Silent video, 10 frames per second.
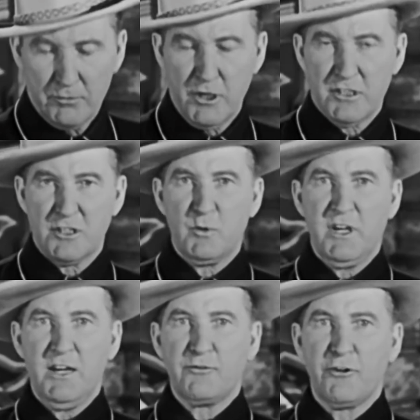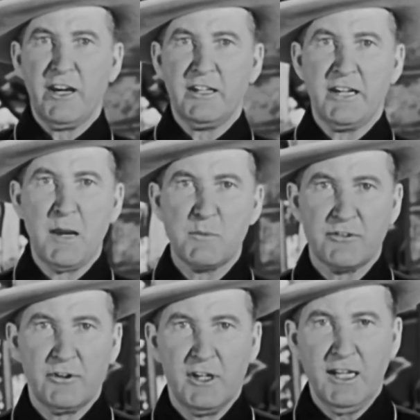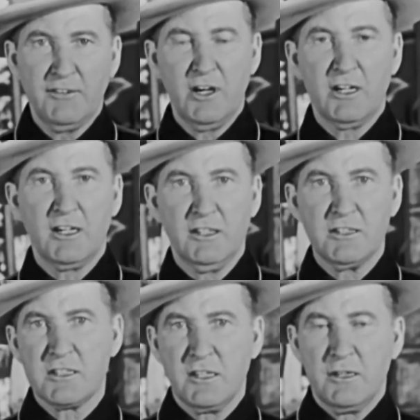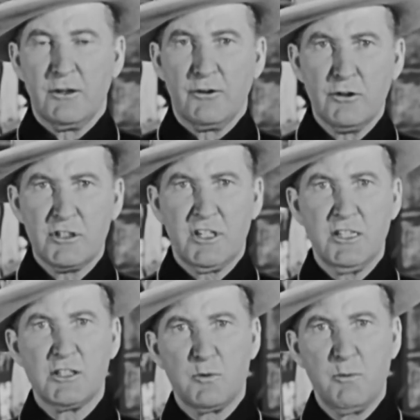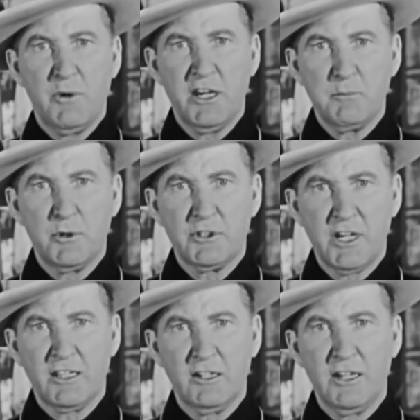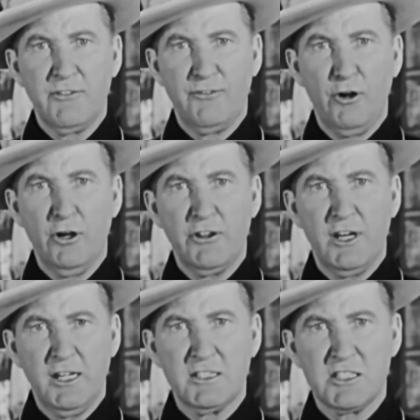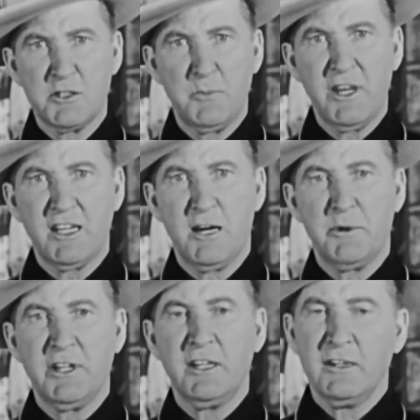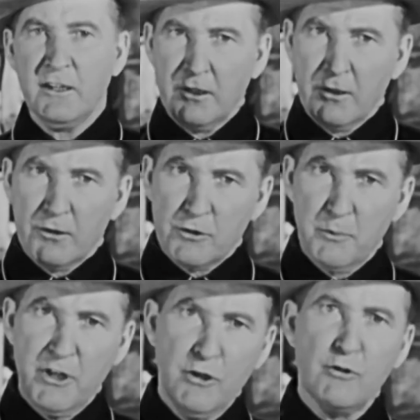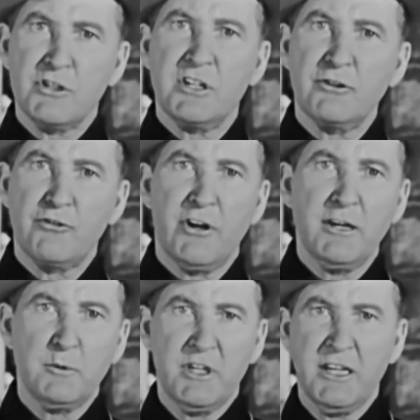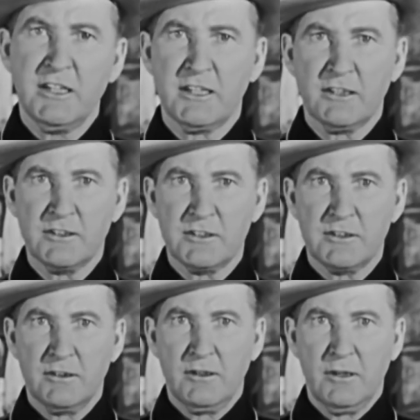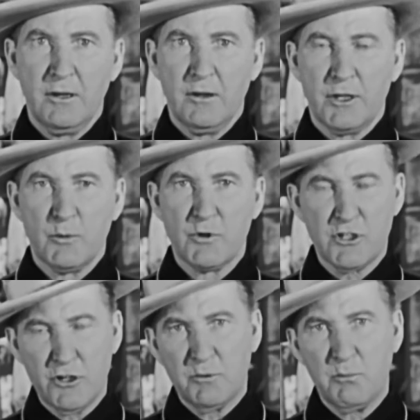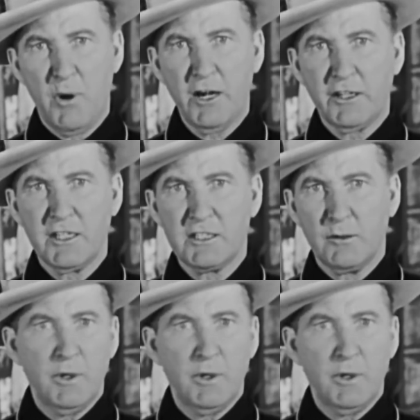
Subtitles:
Just as we have trade names for a lot of our guns, those guns were made particularly for the Hudson's Bay Company to be used in trade with the Indians. There were certain markings.